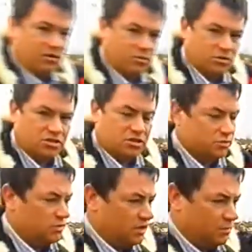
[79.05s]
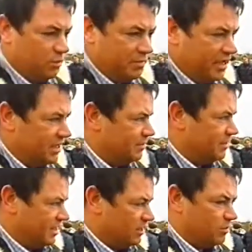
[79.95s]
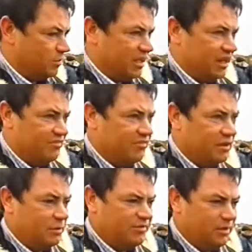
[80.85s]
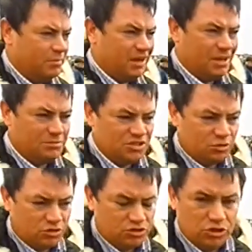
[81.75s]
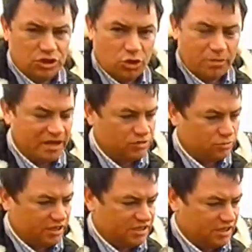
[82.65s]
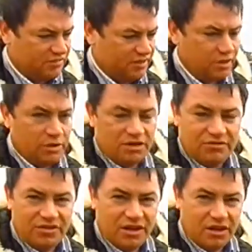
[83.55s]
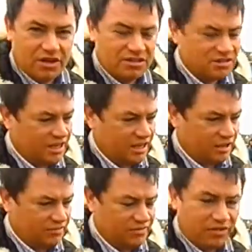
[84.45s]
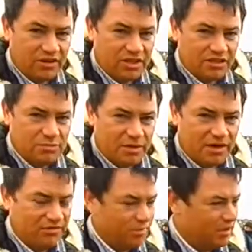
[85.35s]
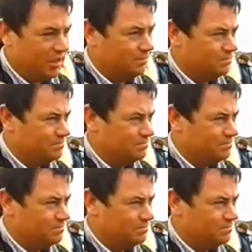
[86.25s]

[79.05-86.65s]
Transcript: I was to uh, put my hand up in the air, i probably get in a fight with him. And I'm still not too sure about its resale value. I don't think I see it over £5,000 for me.